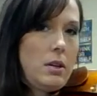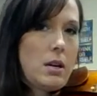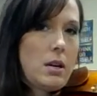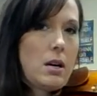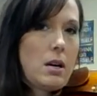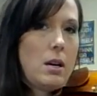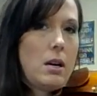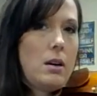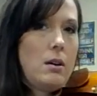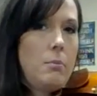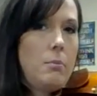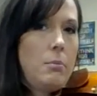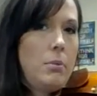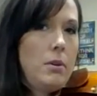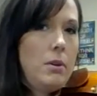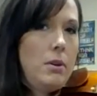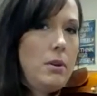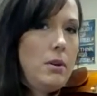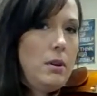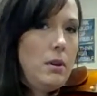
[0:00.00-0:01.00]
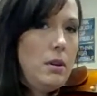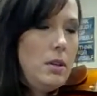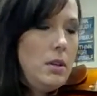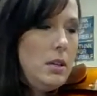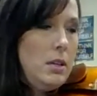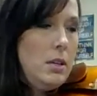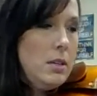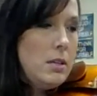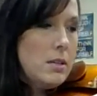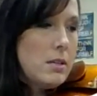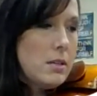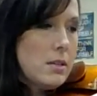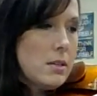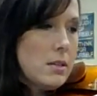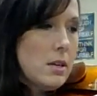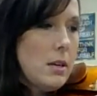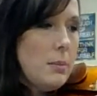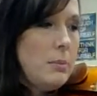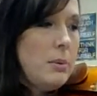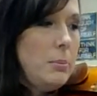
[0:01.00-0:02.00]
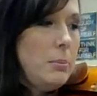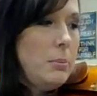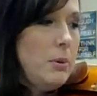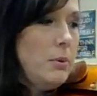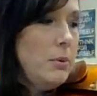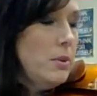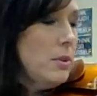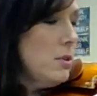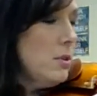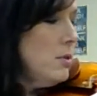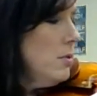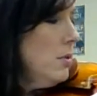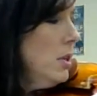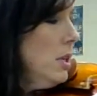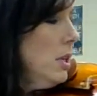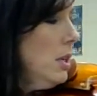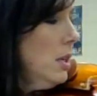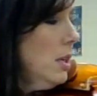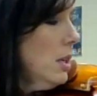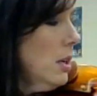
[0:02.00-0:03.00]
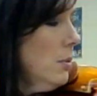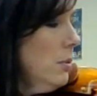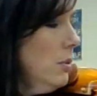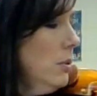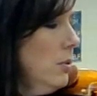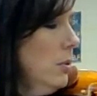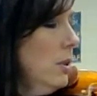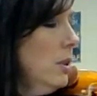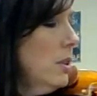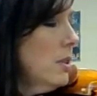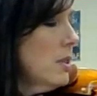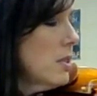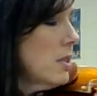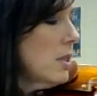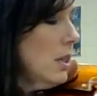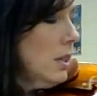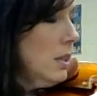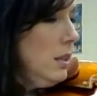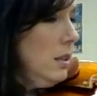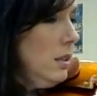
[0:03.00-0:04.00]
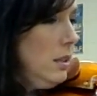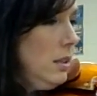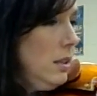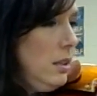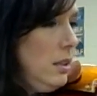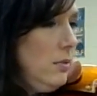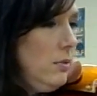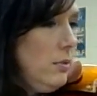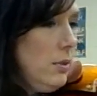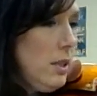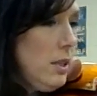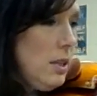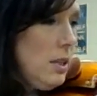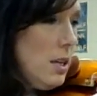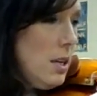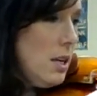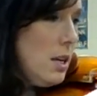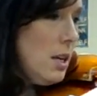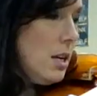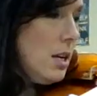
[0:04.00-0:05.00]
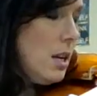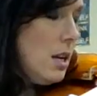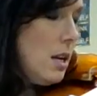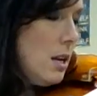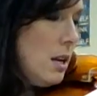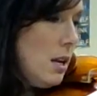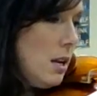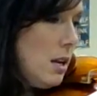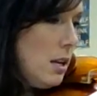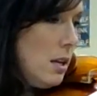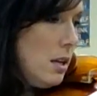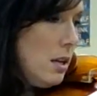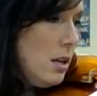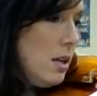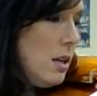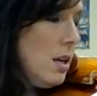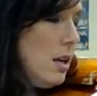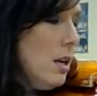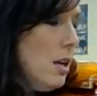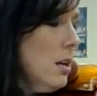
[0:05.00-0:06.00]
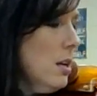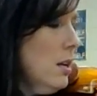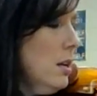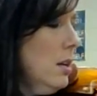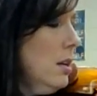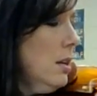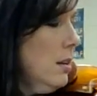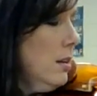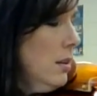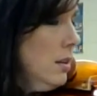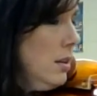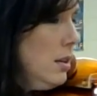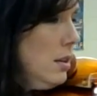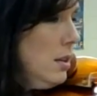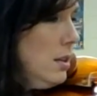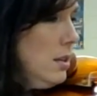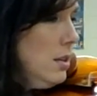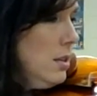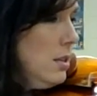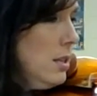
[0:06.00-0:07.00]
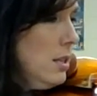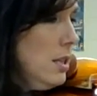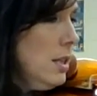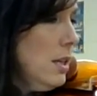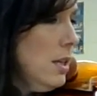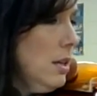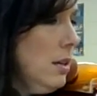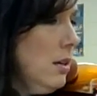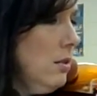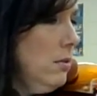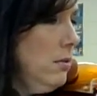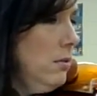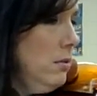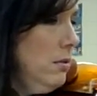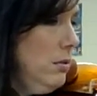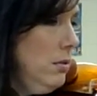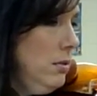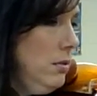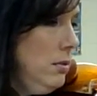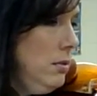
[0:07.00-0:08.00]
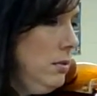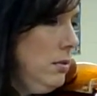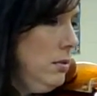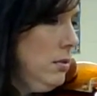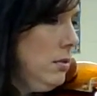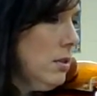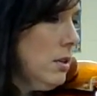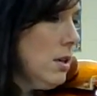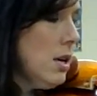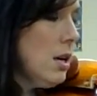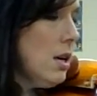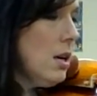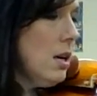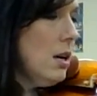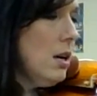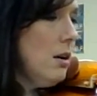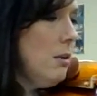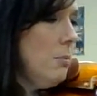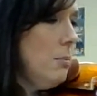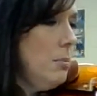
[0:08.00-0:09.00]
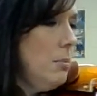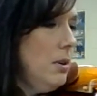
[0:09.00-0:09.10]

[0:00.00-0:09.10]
up, stop the bow on the string. Now we're going to the second line, ready, and down, up,